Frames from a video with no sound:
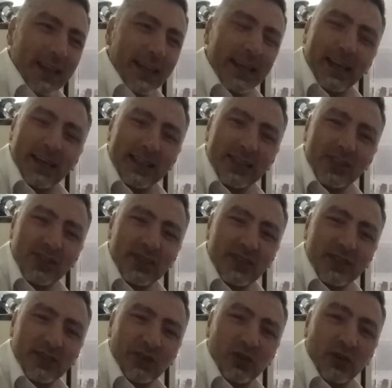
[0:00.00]
yeah, it's
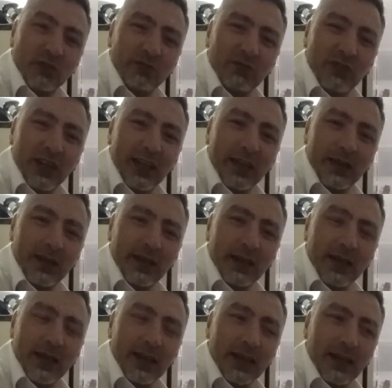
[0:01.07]
just not
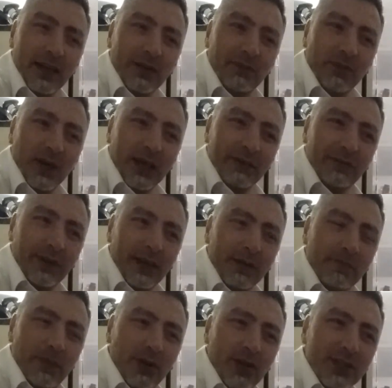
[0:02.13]
really my
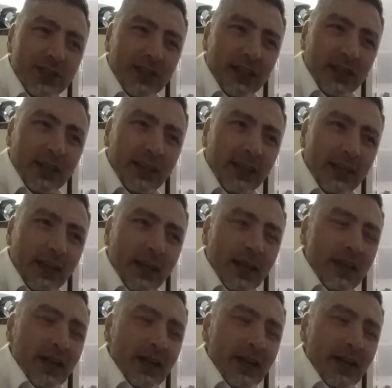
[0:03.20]
thing personally.